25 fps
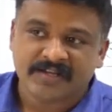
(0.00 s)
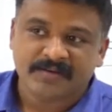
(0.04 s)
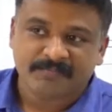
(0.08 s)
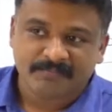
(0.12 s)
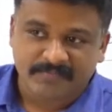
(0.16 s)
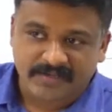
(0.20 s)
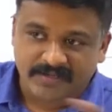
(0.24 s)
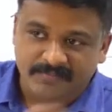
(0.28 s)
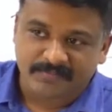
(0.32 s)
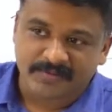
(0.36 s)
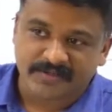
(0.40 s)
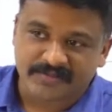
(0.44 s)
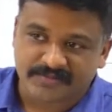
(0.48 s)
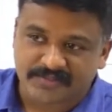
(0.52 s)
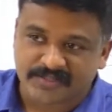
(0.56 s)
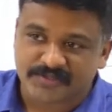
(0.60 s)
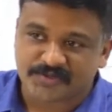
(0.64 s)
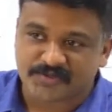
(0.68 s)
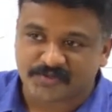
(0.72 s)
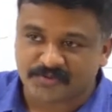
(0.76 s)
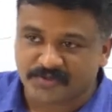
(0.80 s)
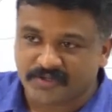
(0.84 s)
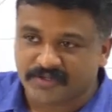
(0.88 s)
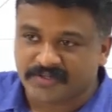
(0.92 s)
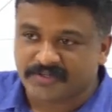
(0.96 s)
maybe it
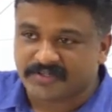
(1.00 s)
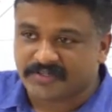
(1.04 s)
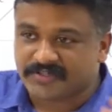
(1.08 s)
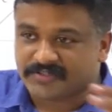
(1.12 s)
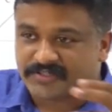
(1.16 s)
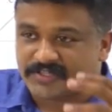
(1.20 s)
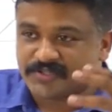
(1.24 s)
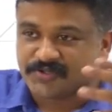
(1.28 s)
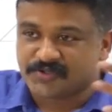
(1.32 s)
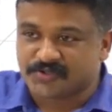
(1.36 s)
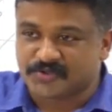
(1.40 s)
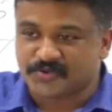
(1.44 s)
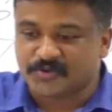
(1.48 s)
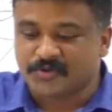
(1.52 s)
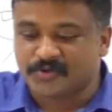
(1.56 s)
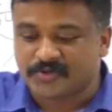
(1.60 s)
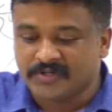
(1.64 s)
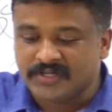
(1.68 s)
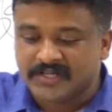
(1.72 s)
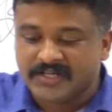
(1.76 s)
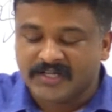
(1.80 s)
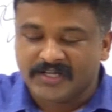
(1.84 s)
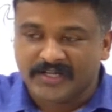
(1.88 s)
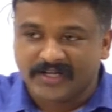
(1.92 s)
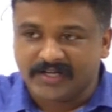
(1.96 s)
is, you know, it, it is to
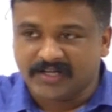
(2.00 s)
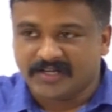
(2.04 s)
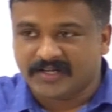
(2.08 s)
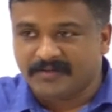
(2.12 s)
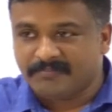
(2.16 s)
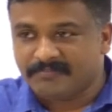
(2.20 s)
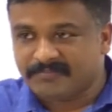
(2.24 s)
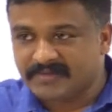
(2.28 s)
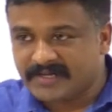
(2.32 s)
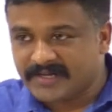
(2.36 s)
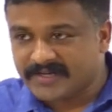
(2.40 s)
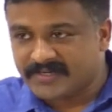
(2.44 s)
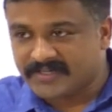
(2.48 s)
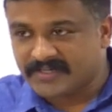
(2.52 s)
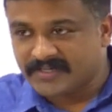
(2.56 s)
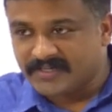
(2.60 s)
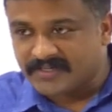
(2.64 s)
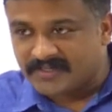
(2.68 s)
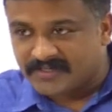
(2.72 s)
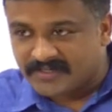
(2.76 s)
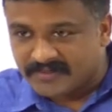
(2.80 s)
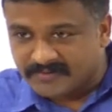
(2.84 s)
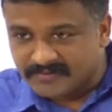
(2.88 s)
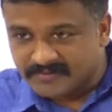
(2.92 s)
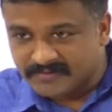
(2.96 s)
uh, like,
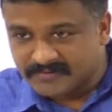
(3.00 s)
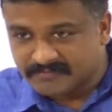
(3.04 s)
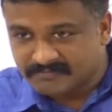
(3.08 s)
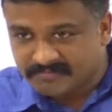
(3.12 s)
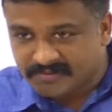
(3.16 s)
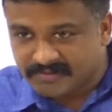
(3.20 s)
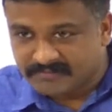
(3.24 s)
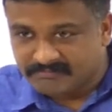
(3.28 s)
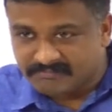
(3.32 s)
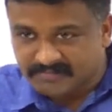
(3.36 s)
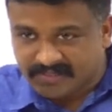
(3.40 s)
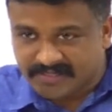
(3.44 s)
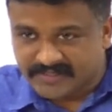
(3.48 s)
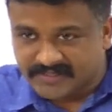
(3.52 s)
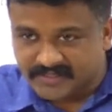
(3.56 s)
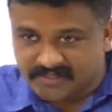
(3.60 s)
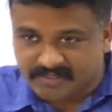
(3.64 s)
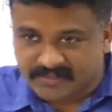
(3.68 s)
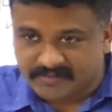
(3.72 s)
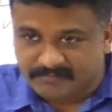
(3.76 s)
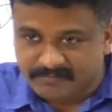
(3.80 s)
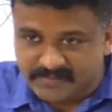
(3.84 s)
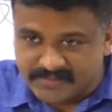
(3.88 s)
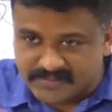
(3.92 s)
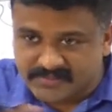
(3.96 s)
uh, like
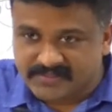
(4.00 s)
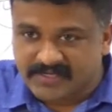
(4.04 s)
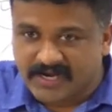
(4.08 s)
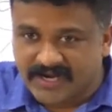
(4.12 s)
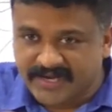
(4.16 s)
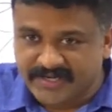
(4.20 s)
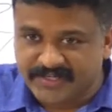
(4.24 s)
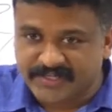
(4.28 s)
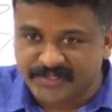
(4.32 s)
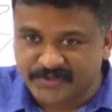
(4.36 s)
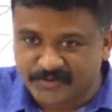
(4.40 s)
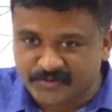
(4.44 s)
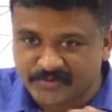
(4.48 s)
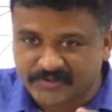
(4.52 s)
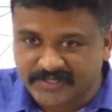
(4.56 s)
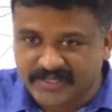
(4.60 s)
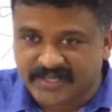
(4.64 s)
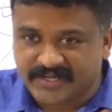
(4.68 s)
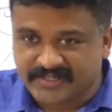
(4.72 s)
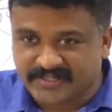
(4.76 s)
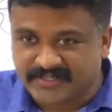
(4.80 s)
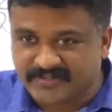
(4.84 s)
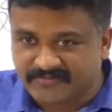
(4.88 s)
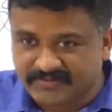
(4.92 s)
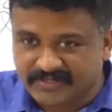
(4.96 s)
uh, misguide you, they
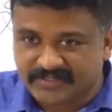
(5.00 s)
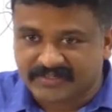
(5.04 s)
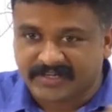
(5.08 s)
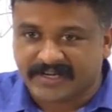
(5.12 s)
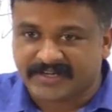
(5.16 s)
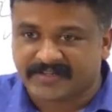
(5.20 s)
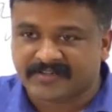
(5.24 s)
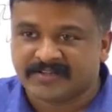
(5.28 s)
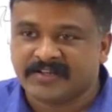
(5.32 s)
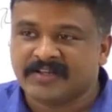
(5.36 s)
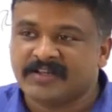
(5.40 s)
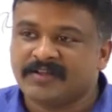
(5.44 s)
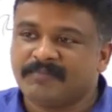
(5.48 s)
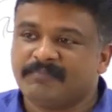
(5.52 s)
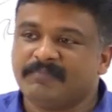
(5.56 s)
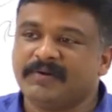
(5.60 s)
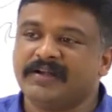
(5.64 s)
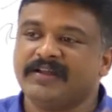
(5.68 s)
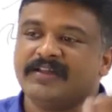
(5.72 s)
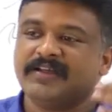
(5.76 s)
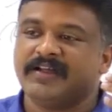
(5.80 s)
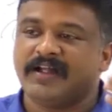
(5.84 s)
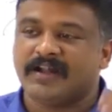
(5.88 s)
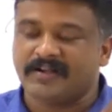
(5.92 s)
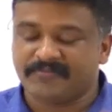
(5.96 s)
are giving like,
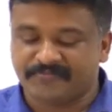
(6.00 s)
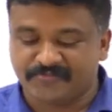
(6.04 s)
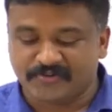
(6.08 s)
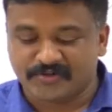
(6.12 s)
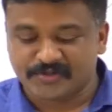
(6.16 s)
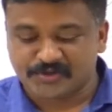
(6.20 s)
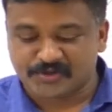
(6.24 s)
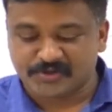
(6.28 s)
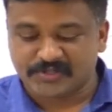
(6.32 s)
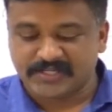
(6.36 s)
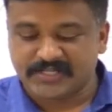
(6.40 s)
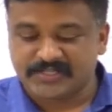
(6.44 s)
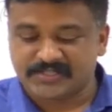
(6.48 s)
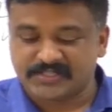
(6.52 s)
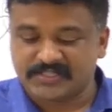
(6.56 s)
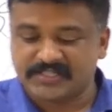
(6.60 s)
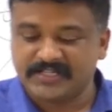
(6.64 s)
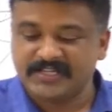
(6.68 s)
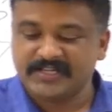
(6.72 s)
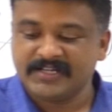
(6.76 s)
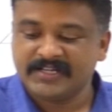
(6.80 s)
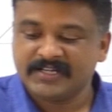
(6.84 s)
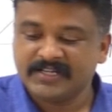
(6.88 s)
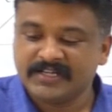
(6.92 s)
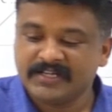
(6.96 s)
but uh,
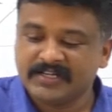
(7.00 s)
unfortunately,